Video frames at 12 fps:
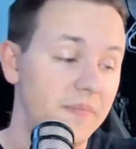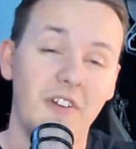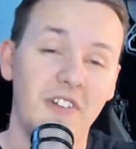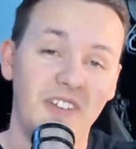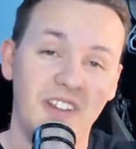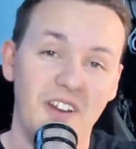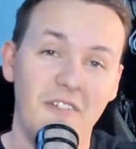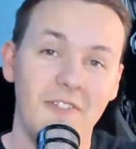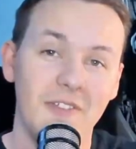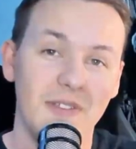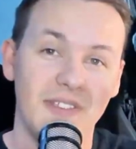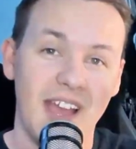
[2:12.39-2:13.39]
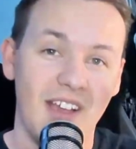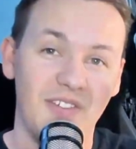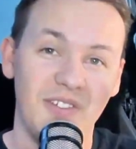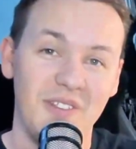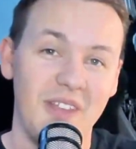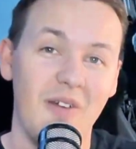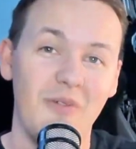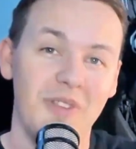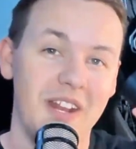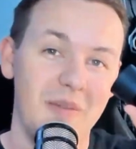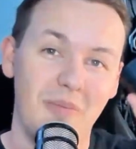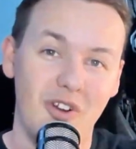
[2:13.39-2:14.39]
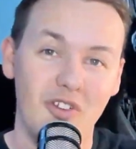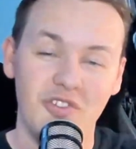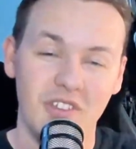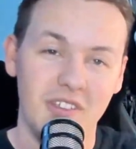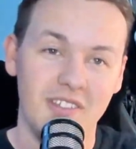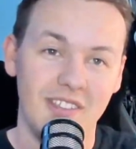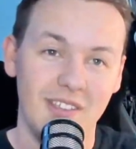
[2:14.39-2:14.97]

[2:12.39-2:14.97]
Funnily enough, this is actually not one that I purchased.